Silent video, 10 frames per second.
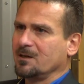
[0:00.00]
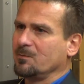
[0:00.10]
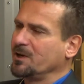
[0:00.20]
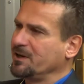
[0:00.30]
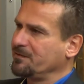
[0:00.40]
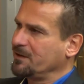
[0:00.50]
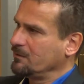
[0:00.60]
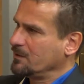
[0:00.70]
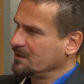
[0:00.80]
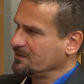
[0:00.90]
But if you
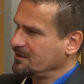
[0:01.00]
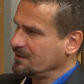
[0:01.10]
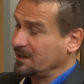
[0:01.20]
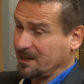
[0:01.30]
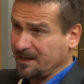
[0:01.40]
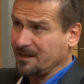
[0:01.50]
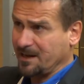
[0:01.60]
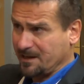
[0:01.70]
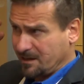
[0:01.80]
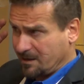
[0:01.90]
want,
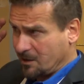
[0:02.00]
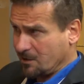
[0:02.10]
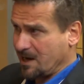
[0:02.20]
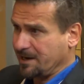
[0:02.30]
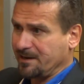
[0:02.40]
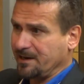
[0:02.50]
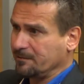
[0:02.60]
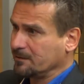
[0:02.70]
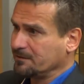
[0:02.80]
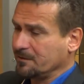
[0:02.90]
and the whole idea
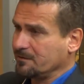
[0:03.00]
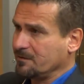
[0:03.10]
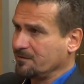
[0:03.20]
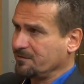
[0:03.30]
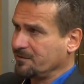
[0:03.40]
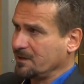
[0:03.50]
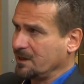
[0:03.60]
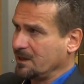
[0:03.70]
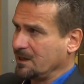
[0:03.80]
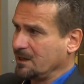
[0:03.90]

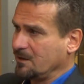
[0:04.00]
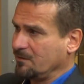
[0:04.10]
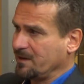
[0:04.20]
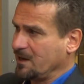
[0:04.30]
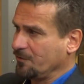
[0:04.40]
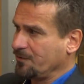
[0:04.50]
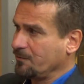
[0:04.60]
of health